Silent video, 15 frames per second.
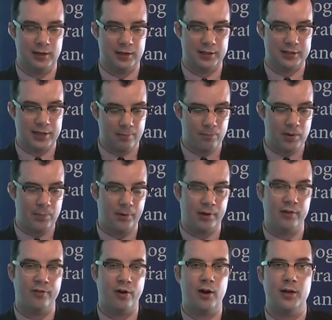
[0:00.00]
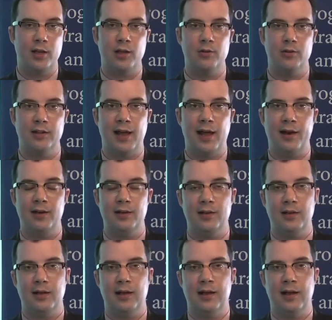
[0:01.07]
Some people have argued that
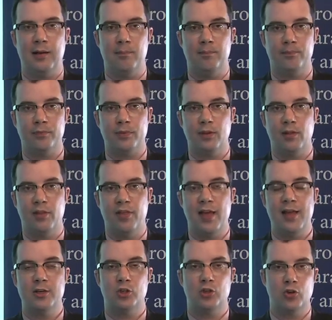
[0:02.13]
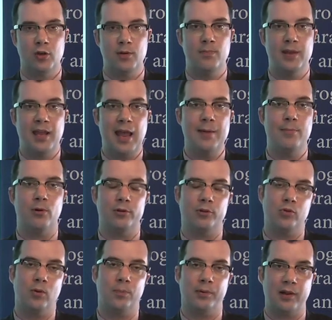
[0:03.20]
um, they should be able
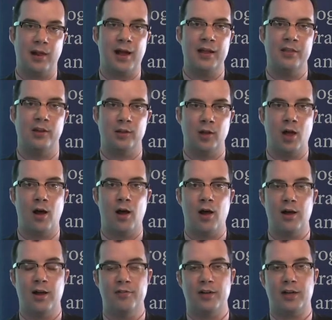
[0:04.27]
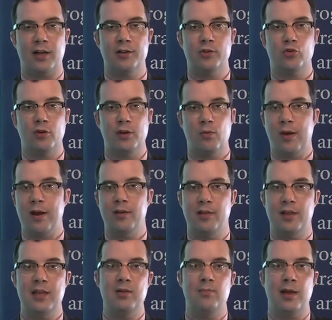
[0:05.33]
to apply the law of a country where the
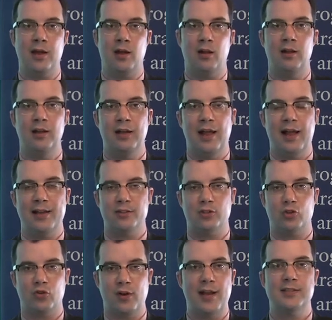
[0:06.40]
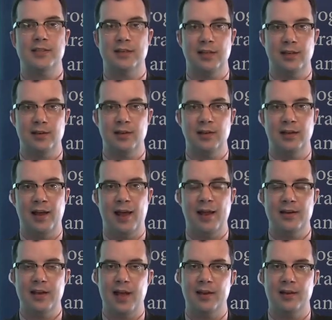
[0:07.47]
email has transited.
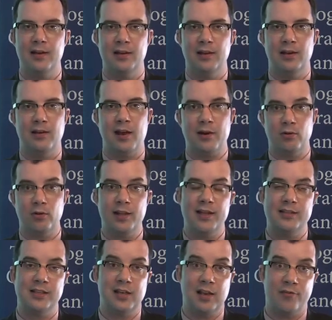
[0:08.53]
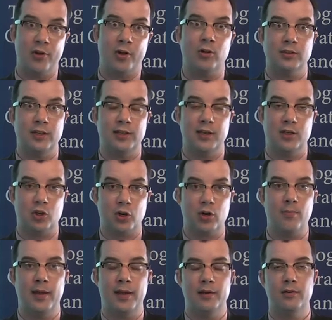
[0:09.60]
And yet, not only is it difficult to
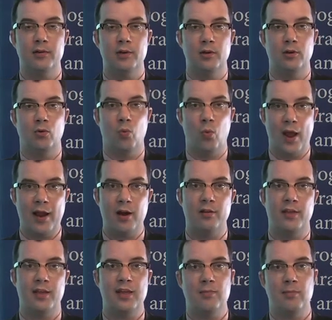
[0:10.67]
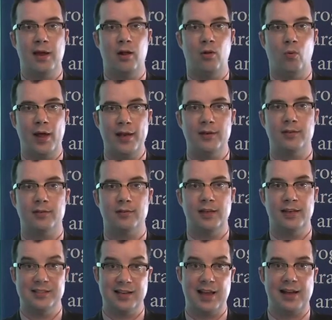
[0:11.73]
determine where the email went
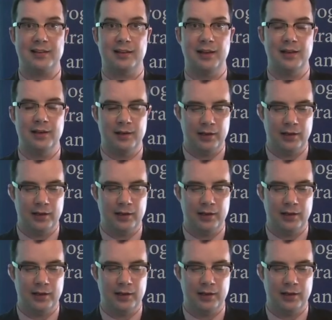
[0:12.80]
exactly,